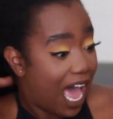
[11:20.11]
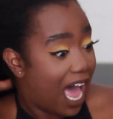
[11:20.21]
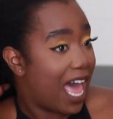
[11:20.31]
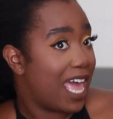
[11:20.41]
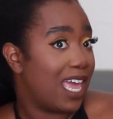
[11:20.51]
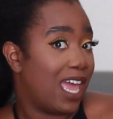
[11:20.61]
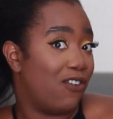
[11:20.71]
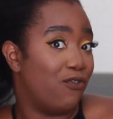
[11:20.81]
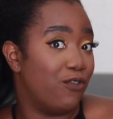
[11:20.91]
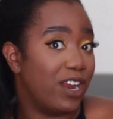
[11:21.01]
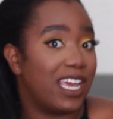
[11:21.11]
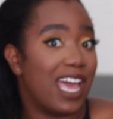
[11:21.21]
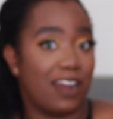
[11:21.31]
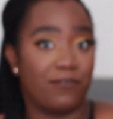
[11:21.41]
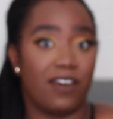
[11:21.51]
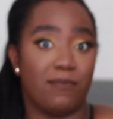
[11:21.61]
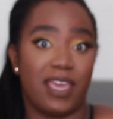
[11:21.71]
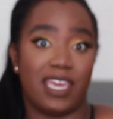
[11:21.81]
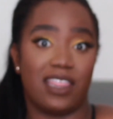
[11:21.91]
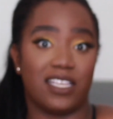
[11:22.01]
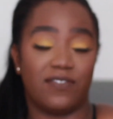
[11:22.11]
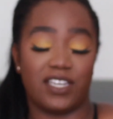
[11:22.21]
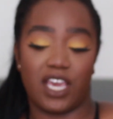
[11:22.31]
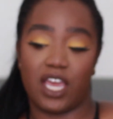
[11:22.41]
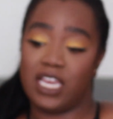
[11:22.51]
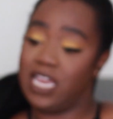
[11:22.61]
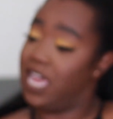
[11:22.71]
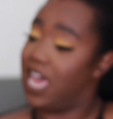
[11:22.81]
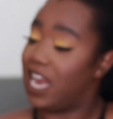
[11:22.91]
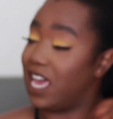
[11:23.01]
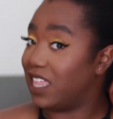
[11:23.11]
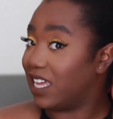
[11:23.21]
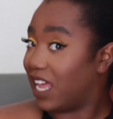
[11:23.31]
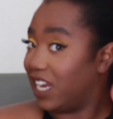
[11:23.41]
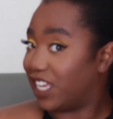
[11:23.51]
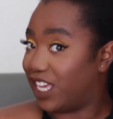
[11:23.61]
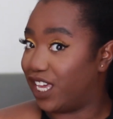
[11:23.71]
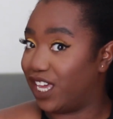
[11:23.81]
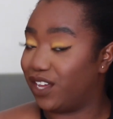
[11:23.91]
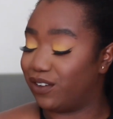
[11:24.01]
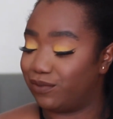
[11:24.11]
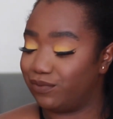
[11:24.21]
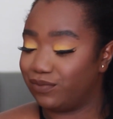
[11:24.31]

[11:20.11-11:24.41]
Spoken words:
I really had fun making this video, and I think I look cute.